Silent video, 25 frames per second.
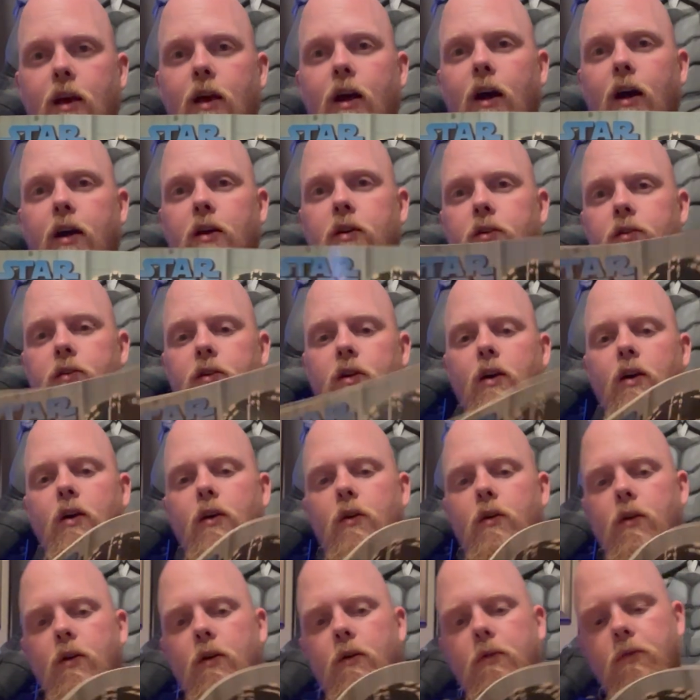I don't
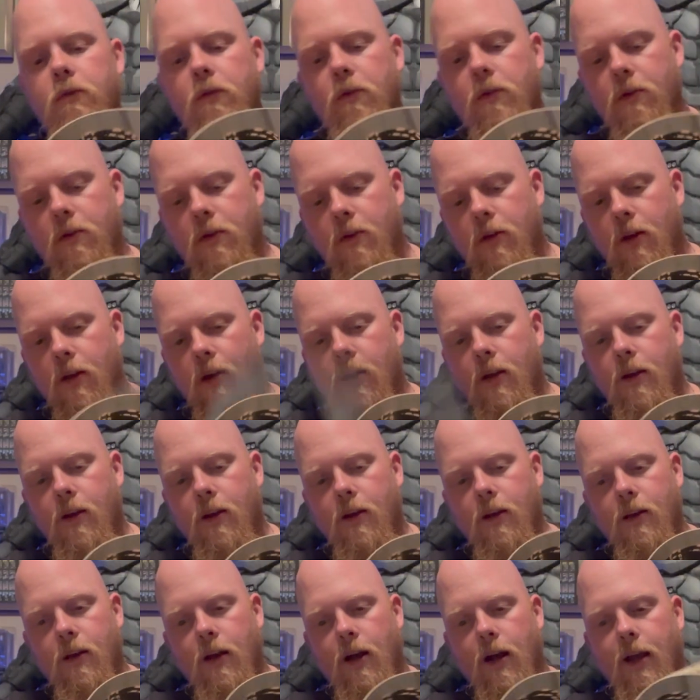know if
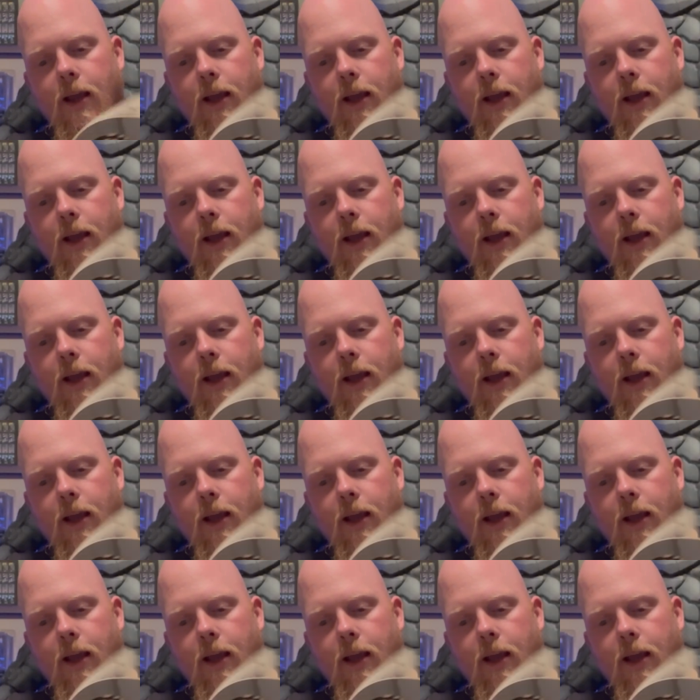I